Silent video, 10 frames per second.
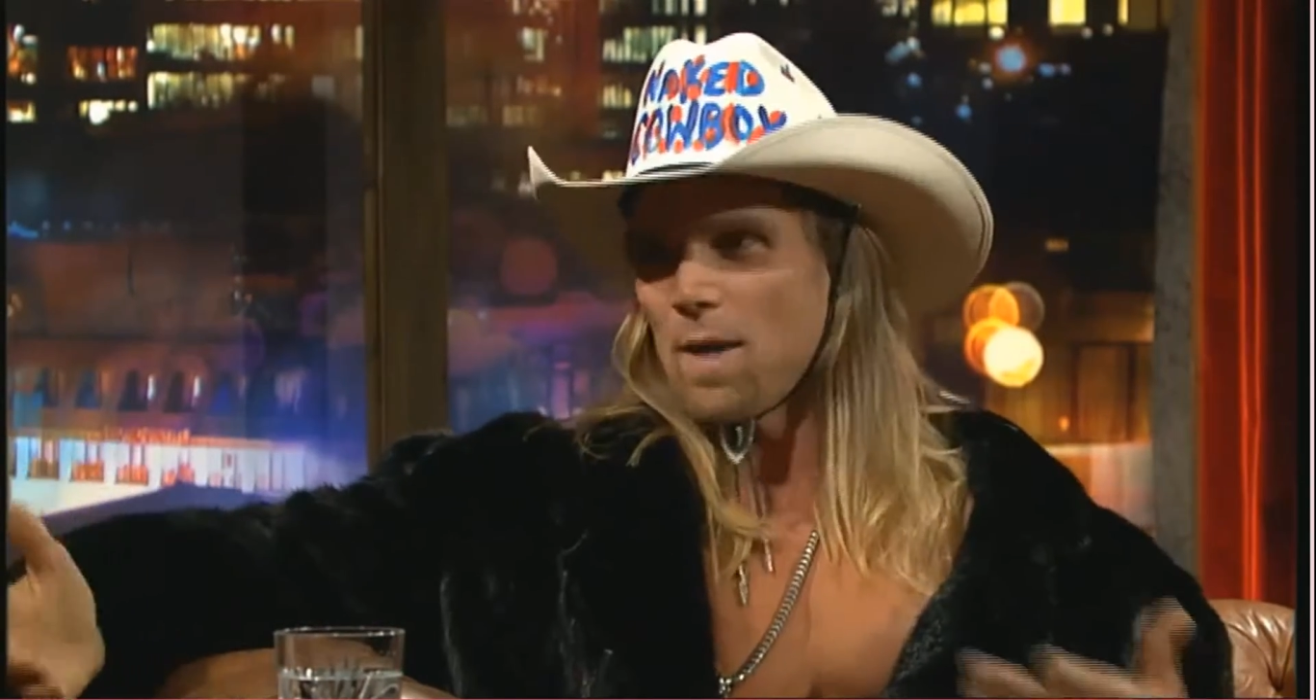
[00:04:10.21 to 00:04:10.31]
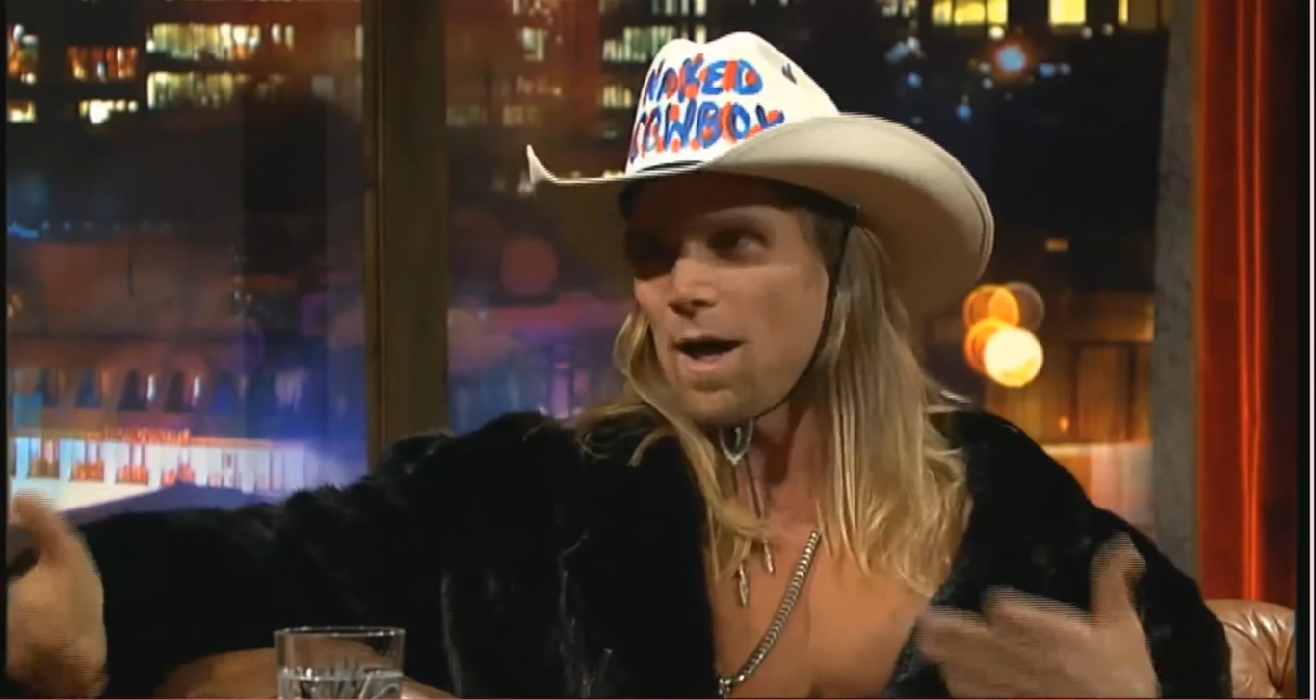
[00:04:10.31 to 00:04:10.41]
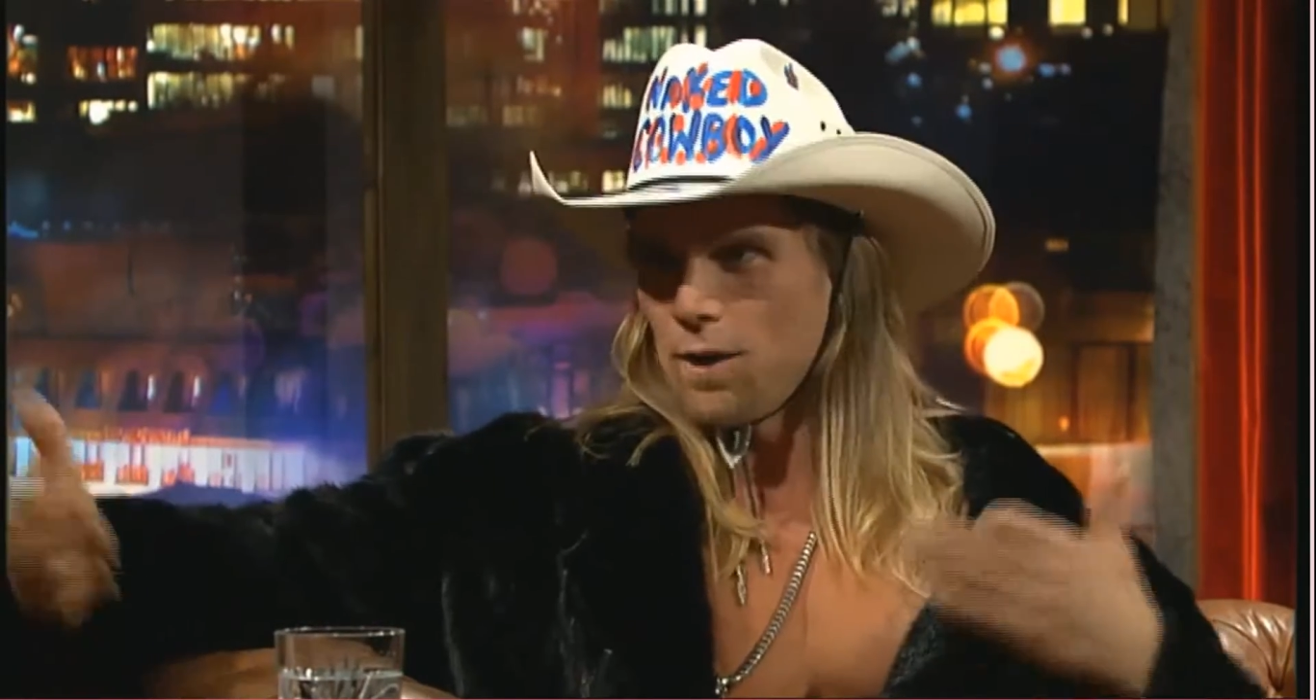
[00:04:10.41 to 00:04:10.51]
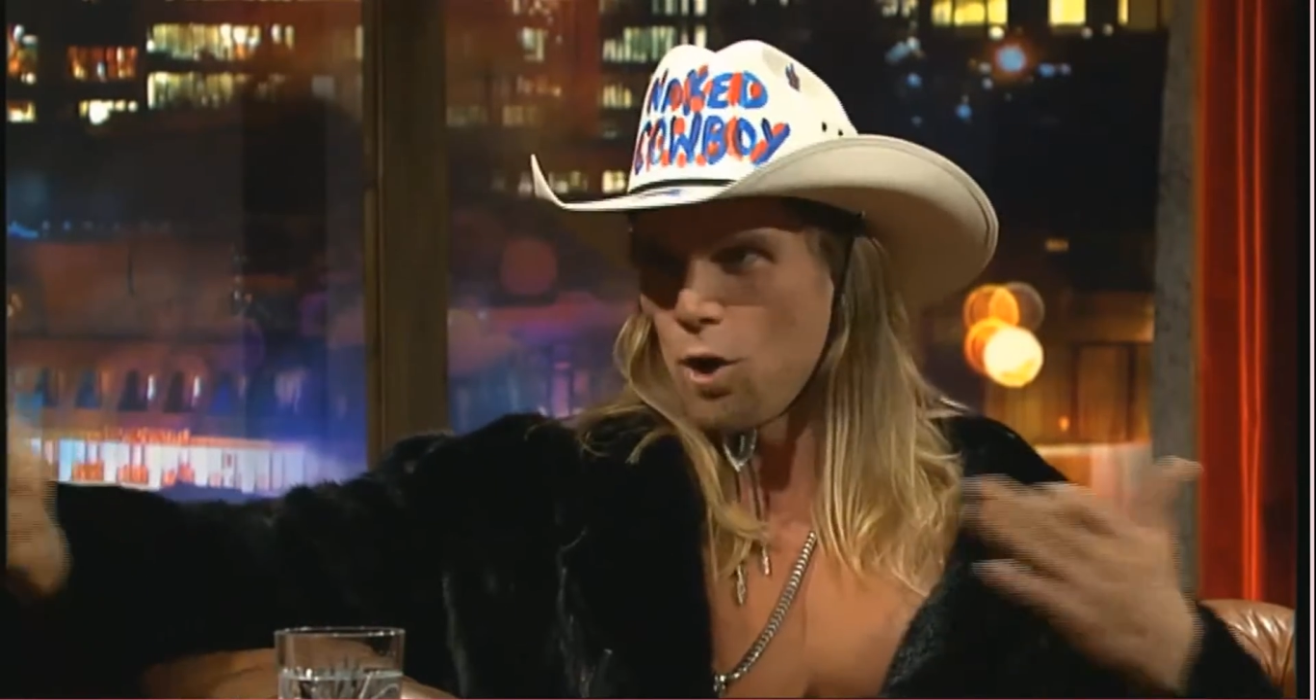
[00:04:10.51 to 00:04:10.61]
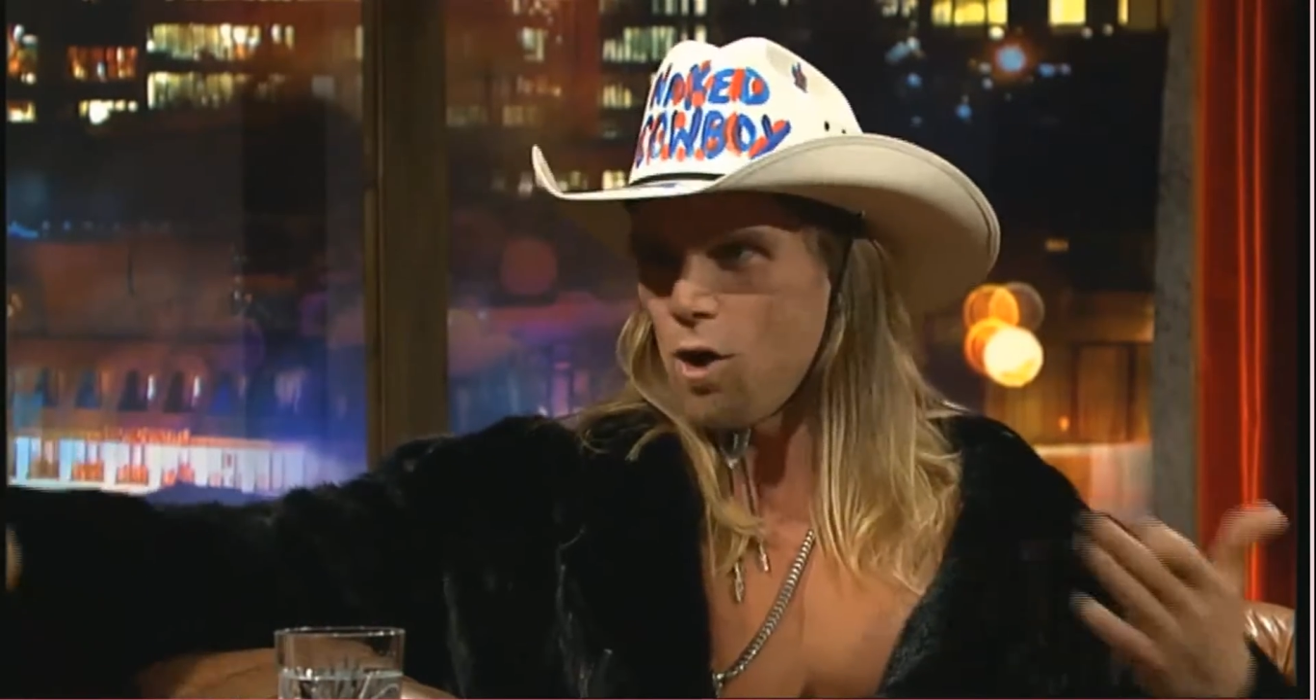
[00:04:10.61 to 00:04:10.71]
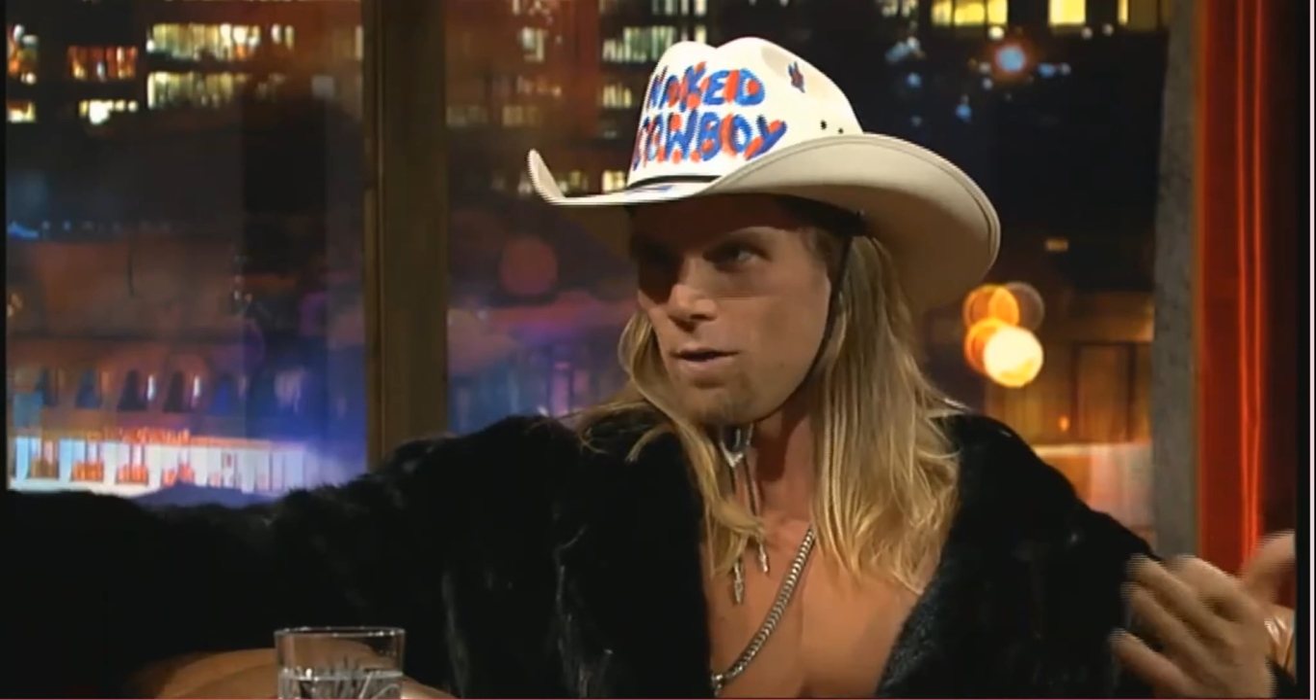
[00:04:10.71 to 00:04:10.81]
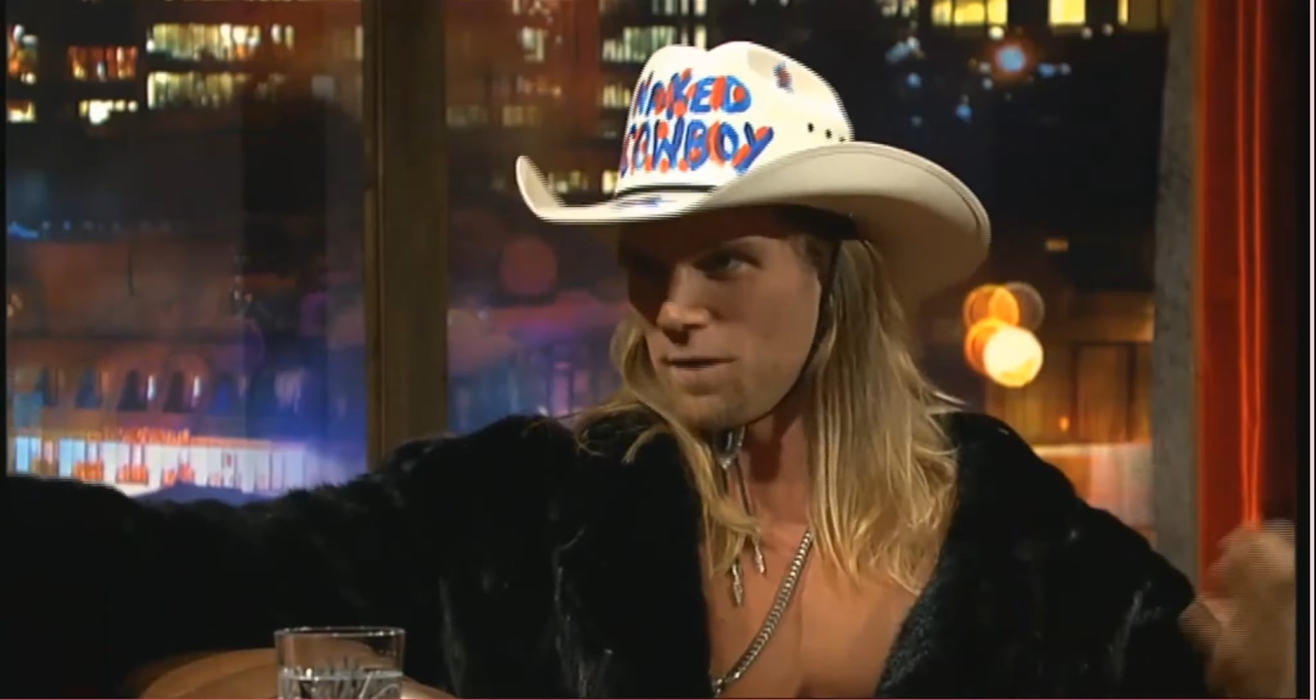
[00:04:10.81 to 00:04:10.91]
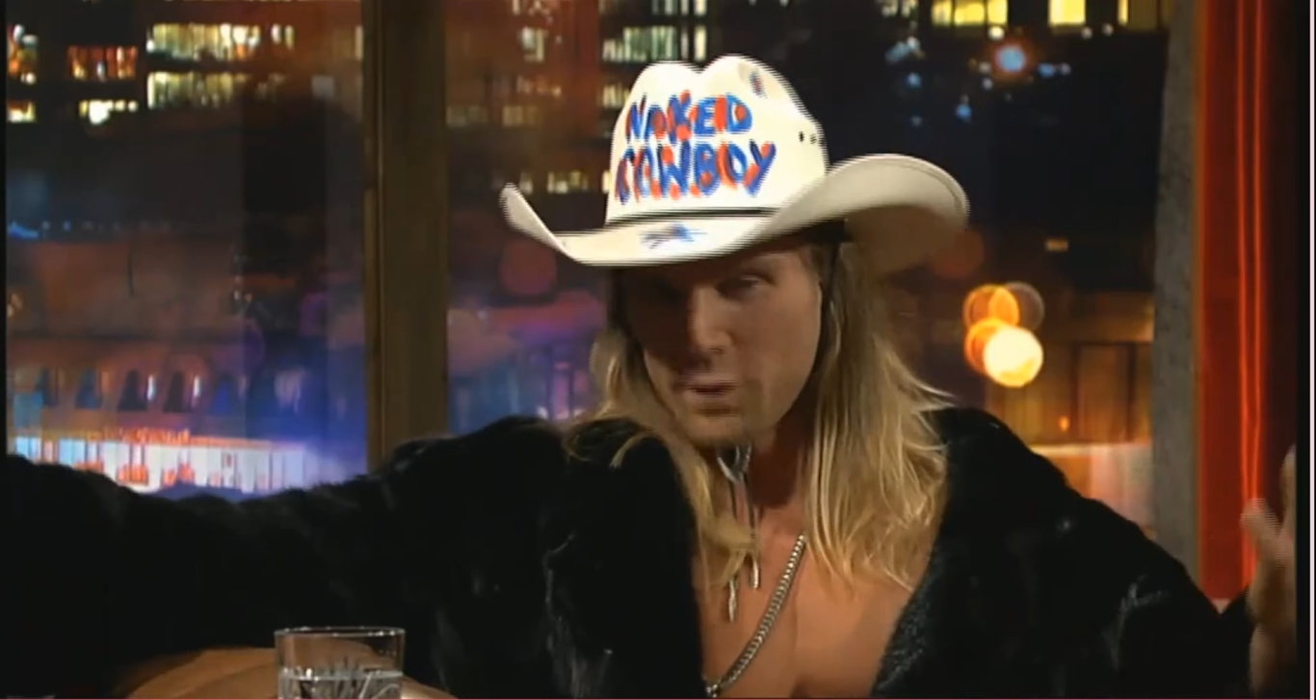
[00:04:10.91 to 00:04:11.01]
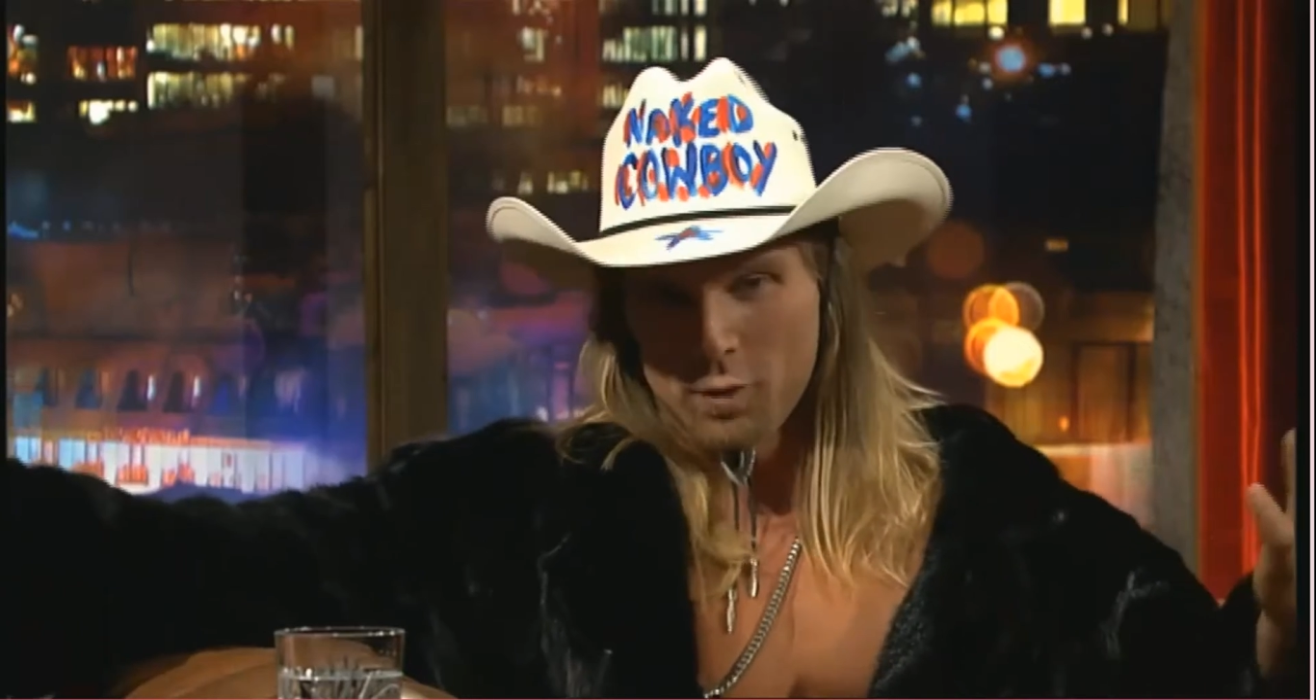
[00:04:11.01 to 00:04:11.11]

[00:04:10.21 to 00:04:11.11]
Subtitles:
by law of